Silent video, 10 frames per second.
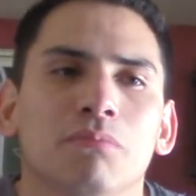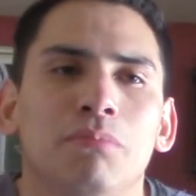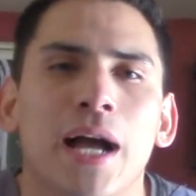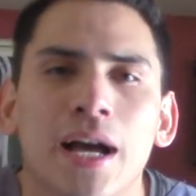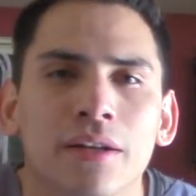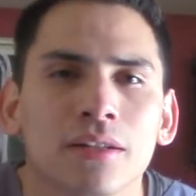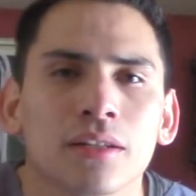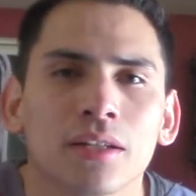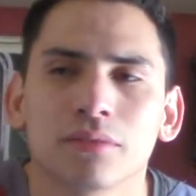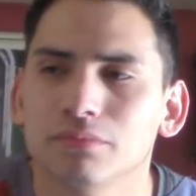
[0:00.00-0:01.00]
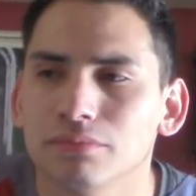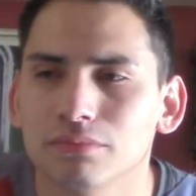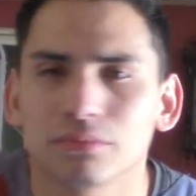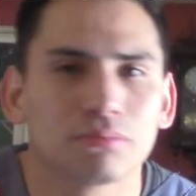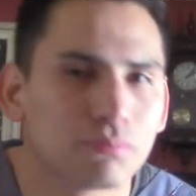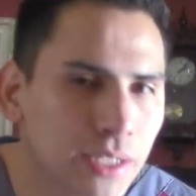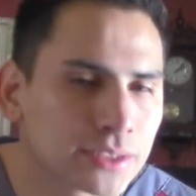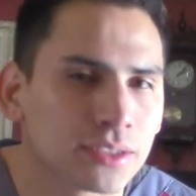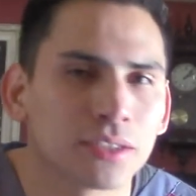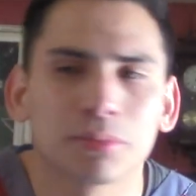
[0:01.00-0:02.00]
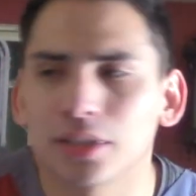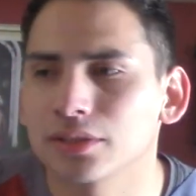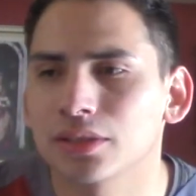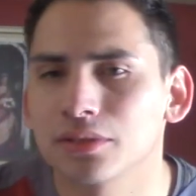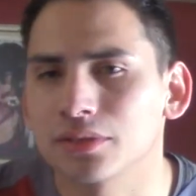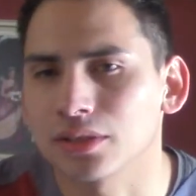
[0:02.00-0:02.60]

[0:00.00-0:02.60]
bad bacteria, but also kills the